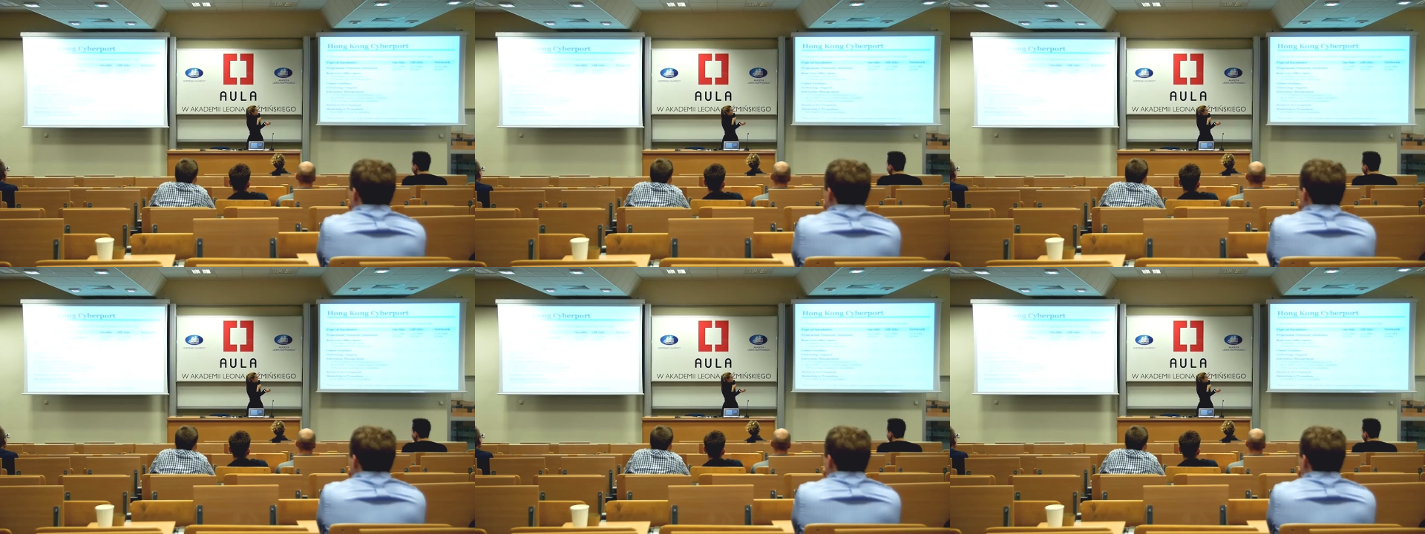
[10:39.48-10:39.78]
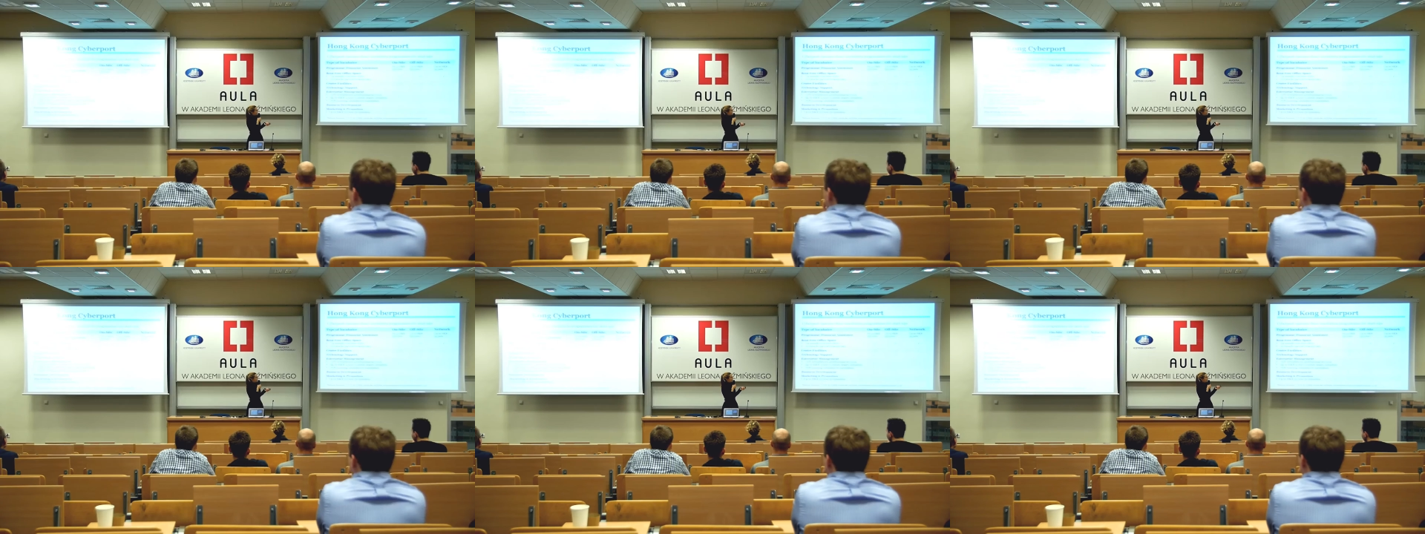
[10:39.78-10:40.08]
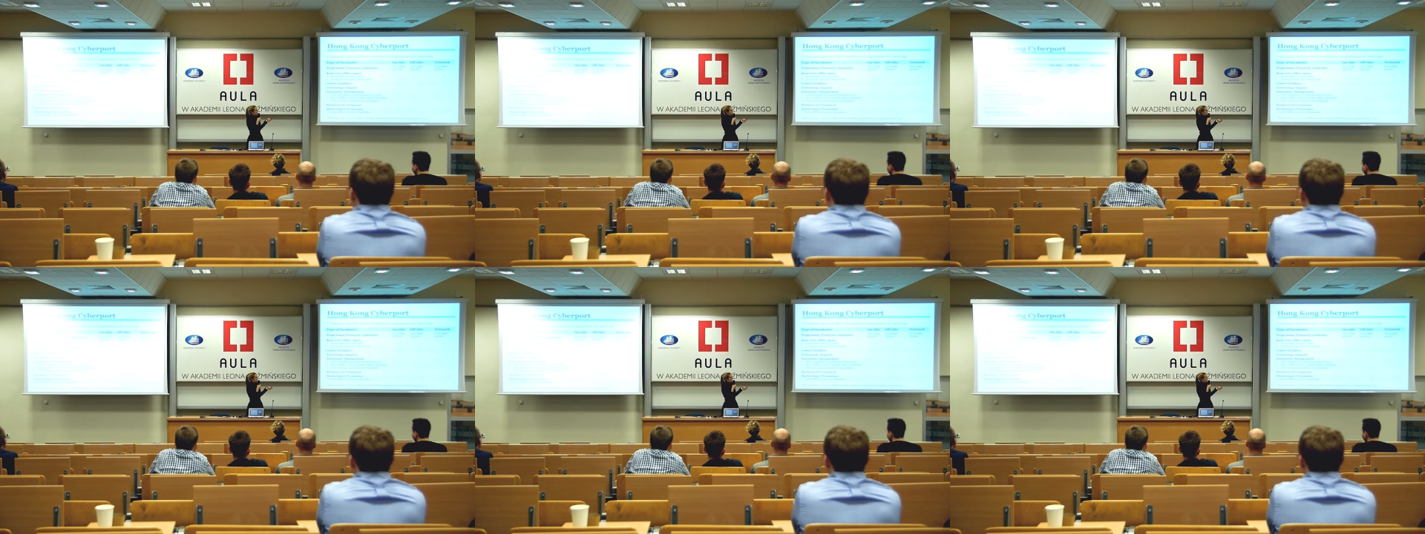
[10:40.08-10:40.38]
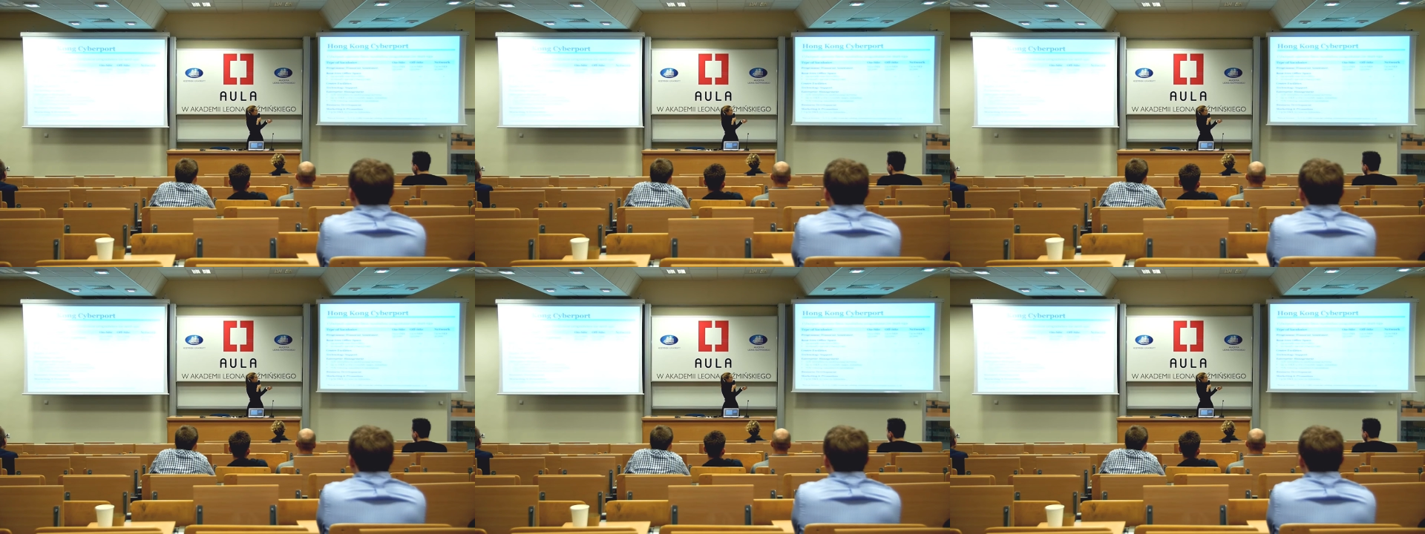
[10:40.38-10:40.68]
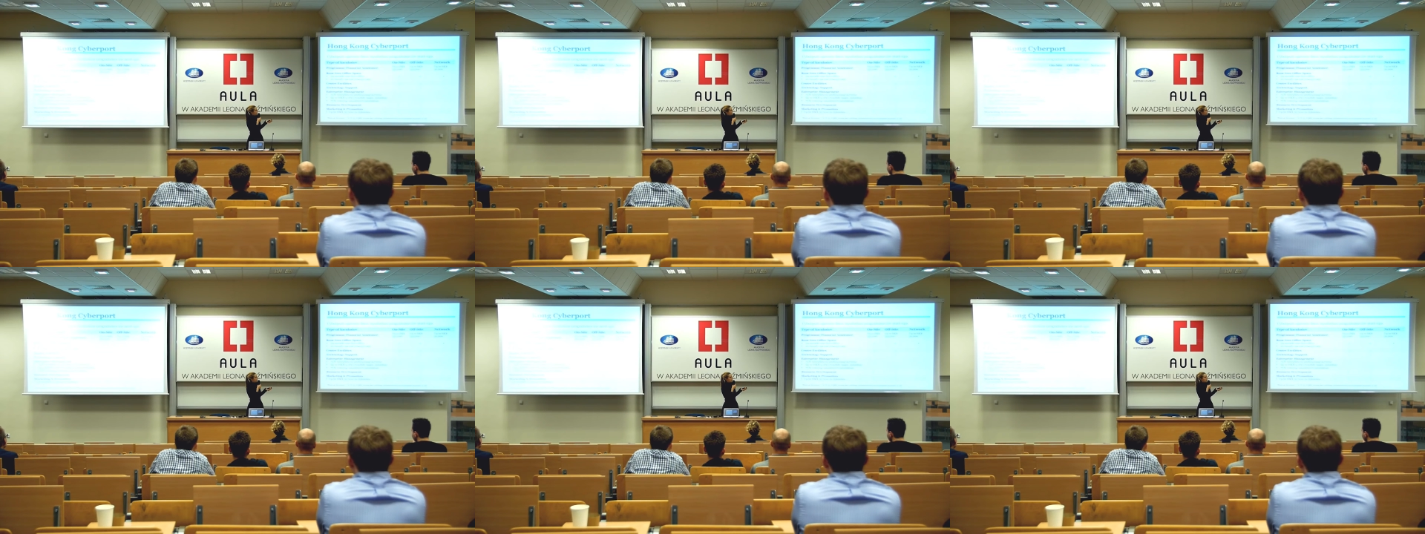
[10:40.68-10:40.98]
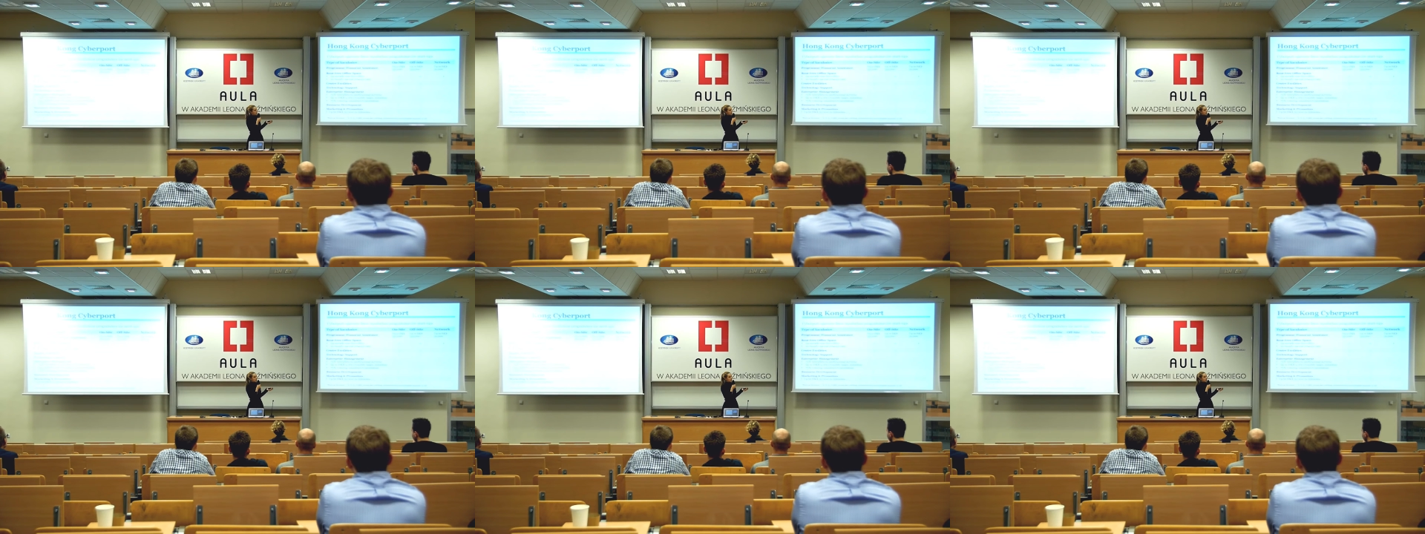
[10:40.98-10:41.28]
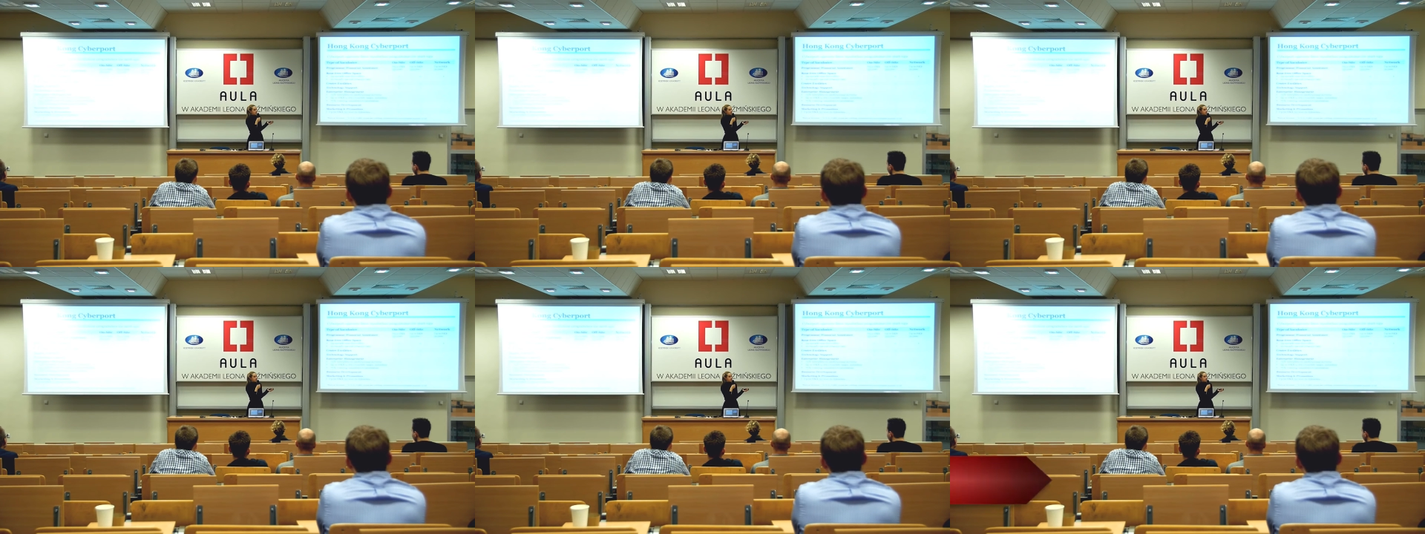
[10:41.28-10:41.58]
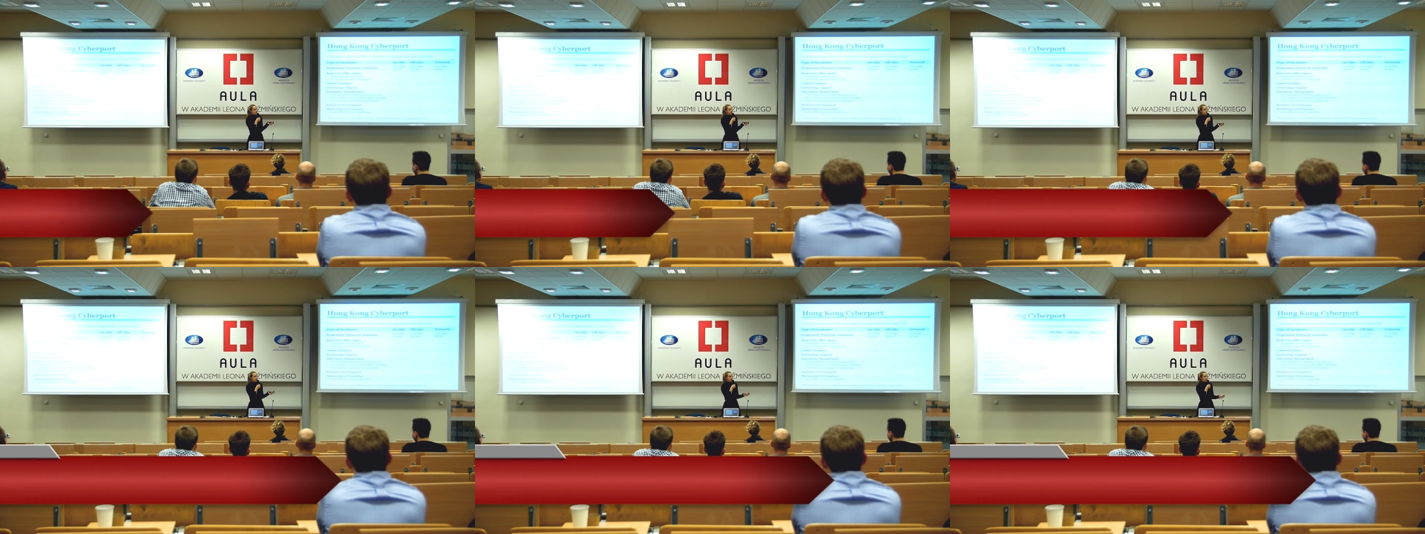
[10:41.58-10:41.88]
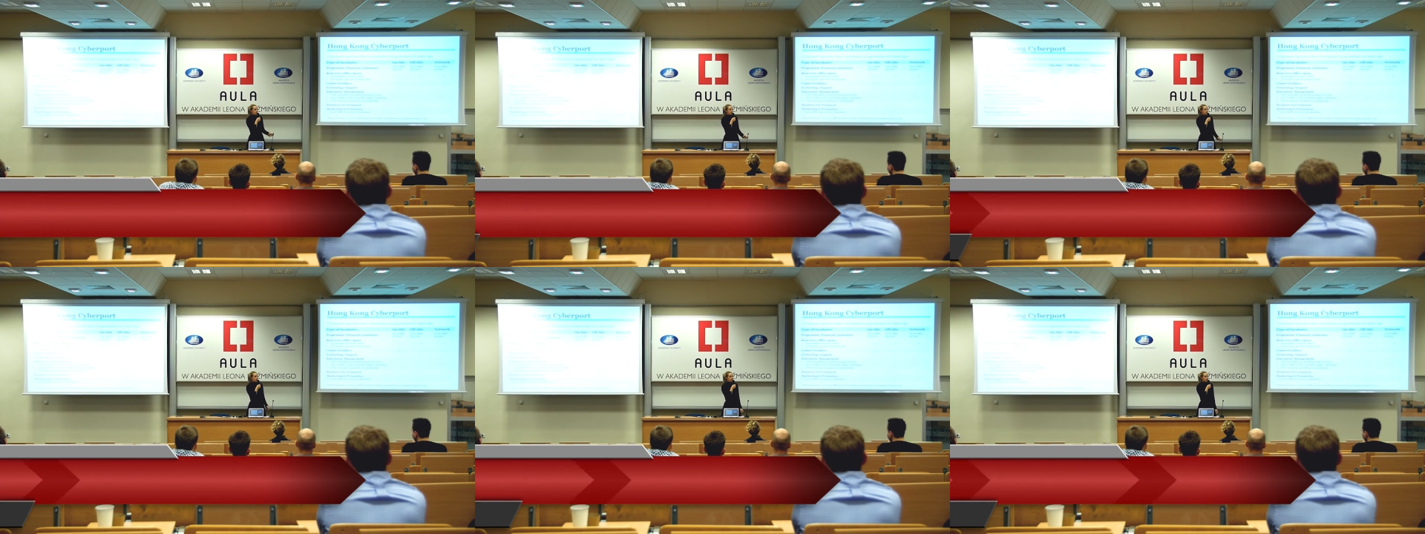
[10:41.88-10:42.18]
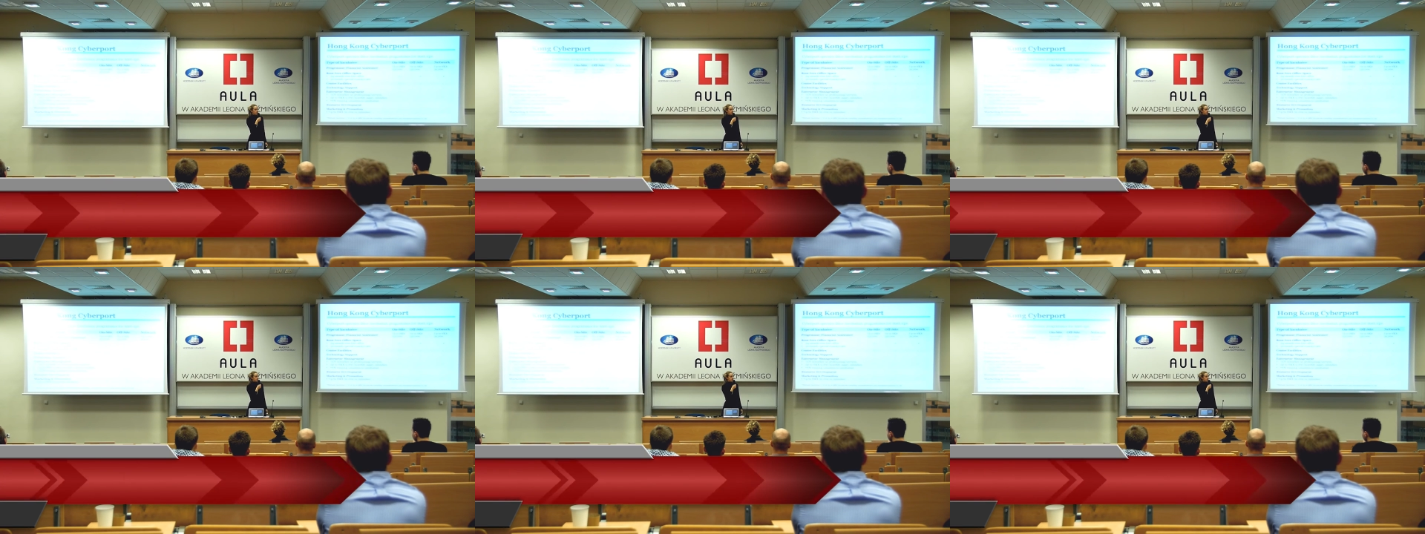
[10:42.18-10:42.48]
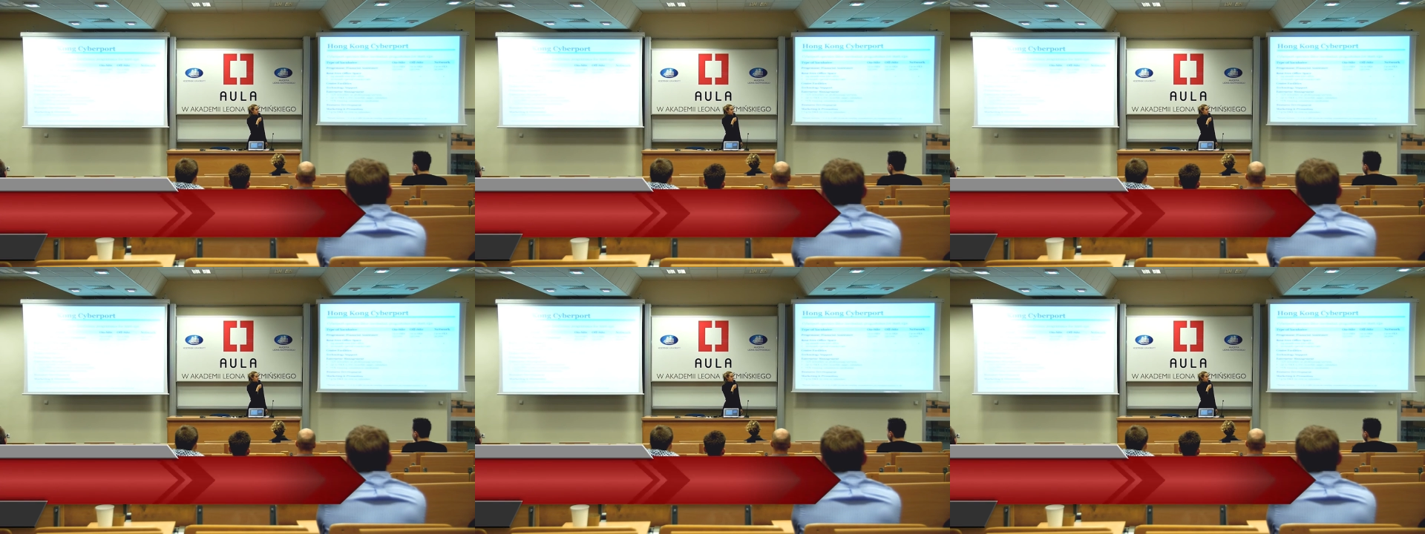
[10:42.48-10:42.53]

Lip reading: (no speaker visible)